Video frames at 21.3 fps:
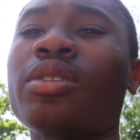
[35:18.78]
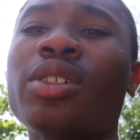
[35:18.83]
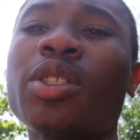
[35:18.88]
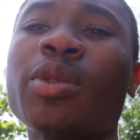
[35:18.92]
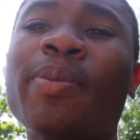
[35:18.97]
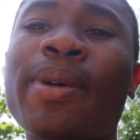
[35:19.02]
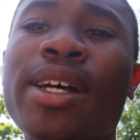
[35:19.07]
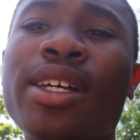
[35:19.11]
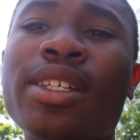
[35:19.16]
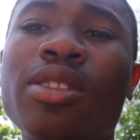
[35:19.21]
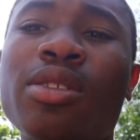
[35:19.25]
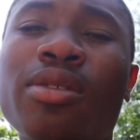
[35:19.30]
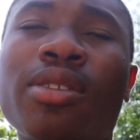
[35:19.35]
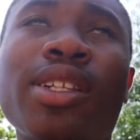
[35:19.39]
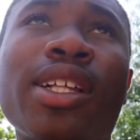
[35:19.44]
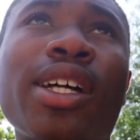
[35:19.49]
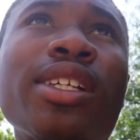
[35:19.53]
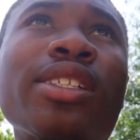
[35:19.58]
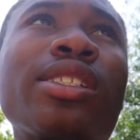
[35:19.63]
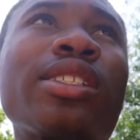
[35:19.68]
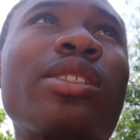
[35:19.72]
Those past two
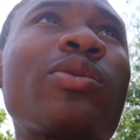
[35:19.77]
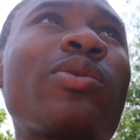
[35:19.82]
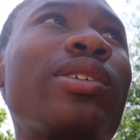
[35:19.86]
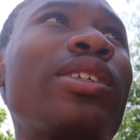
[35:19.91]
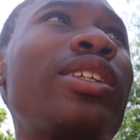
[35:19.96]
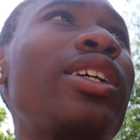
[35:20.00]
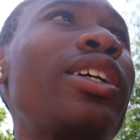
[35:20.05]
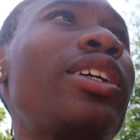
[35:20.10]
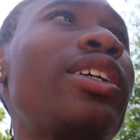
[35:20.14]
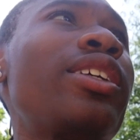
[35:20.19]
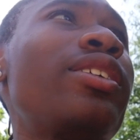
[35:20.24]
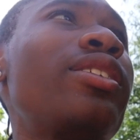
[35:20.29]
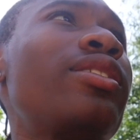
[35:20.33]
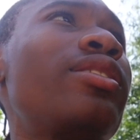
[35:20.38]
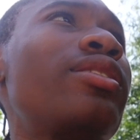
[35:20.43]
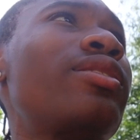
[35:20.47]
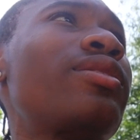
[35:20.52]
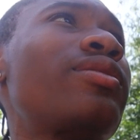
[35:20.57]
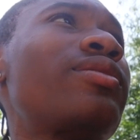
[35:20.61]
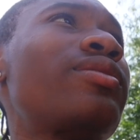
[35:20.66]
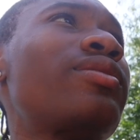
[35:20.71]
classes were none.
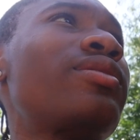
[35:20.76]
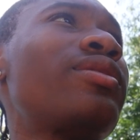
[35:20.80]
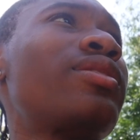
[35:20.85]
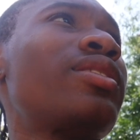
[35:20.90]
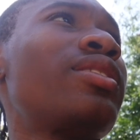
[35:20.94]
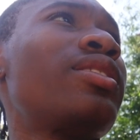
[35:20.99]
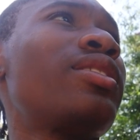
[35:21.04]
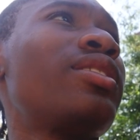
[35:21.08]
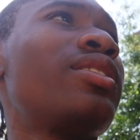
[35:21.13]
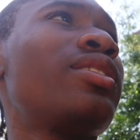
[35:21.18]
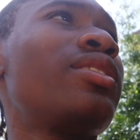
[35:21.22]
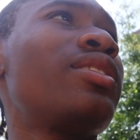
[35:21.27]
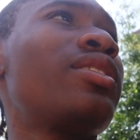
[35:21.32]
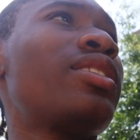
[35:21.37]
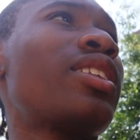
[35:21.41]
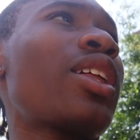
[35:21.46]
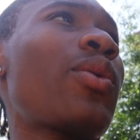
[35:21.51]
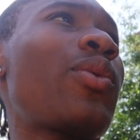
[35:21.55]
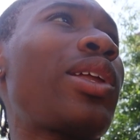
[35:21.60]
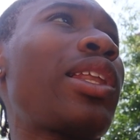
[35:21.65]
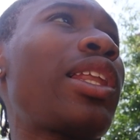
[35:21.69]

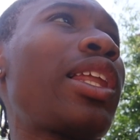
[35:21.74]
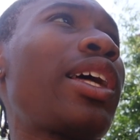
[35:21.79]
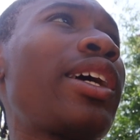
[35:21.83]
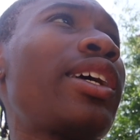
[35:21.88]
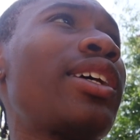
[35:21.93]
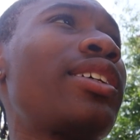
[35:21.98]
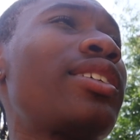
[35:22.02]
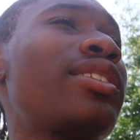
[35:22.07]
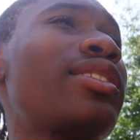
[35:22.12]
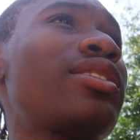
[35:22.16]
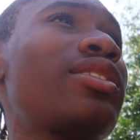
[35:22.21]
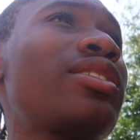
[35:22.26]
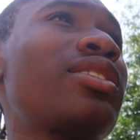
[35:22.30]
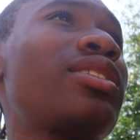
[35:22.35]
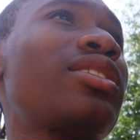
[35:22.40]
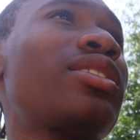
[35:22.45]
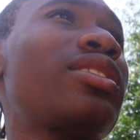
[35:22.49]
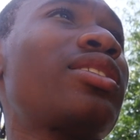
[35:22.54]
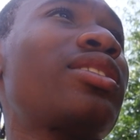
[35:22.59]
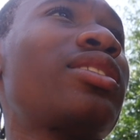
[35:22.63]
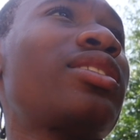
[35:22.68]
They were light.
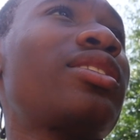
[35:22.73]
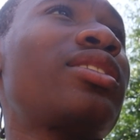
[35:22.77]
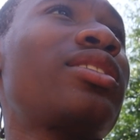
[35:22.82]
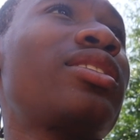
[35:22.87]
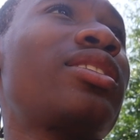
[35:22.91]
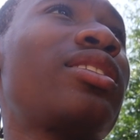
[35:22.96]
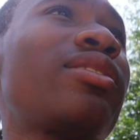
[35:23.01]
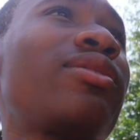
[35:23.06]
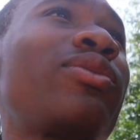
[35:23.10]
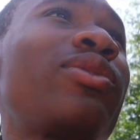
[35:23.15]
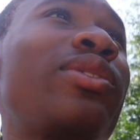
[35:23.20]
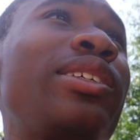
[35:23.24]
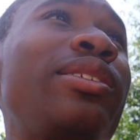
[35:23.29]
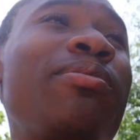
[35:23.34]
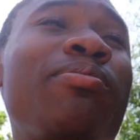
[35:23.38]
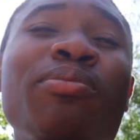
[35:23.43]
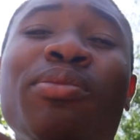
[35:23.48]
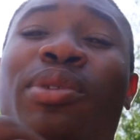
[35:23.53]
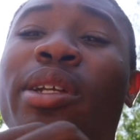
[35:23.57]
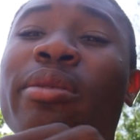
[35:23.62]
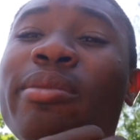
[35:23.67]
We
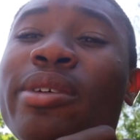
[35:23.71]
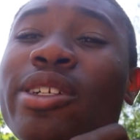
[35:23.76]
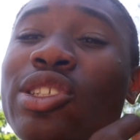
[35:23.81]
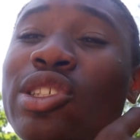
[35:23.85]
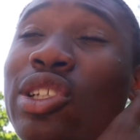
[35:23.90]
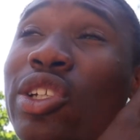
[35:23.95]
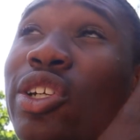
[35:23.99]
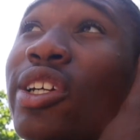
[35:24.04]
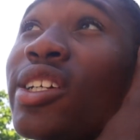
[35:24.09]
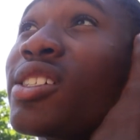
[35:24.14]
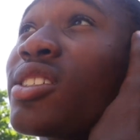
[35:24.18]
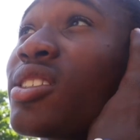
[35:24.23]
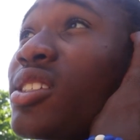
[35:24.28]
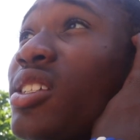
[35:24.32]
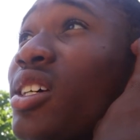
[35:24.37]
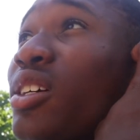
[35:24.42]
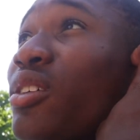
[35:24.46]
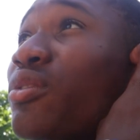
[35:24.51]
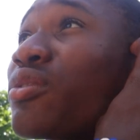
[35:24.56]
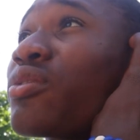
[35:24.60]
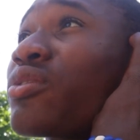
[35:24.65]
pretty much learned
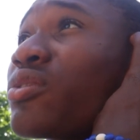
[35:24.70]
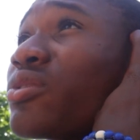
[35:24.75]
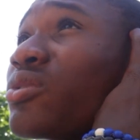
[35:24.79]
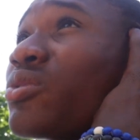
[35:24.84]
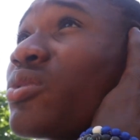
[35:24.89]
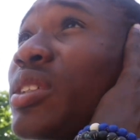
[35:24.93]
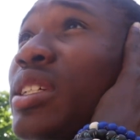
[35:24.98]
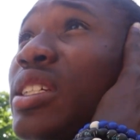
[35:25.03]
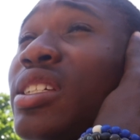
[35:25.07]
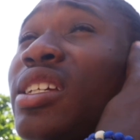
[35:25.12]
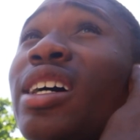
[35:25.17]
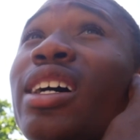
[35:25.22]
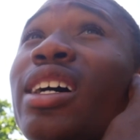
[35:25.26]
stuff, which